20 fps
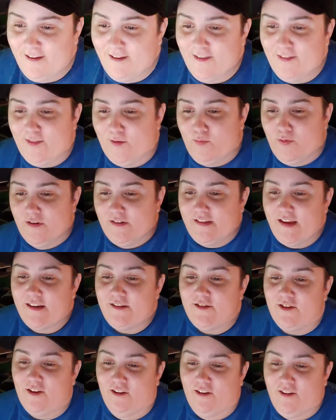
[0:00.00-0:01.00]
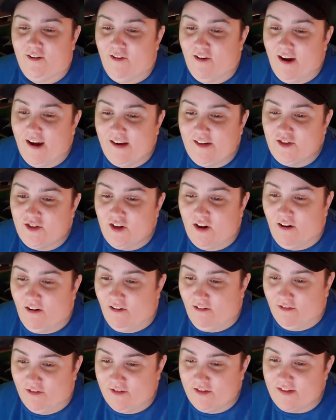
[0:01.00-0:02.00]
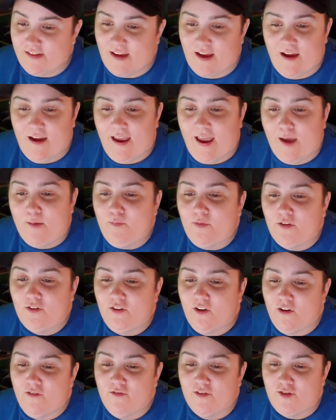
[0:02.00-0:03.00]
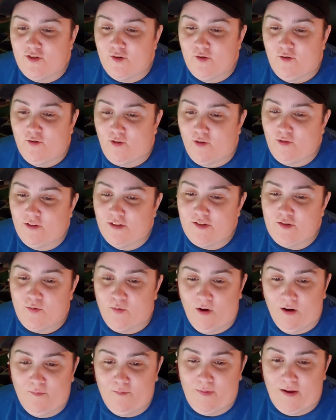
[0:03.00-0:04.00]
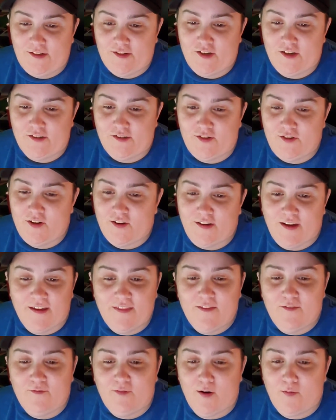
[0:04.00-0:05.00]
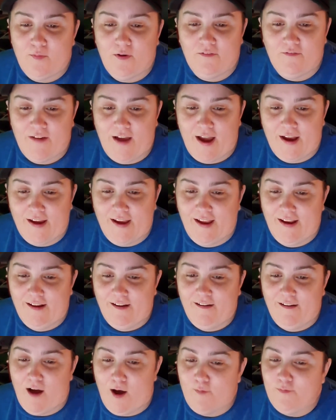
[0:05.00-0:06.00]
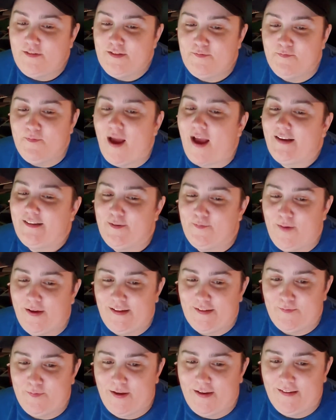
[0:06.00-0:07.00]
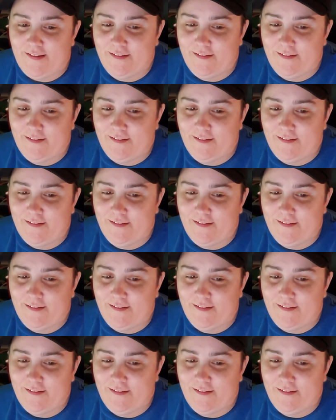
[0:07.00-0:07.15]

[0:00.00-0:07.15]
The presenter, Craig Charles, ambled over to Crowley's workbench and took in the RoboVac in gobsmacked amazement.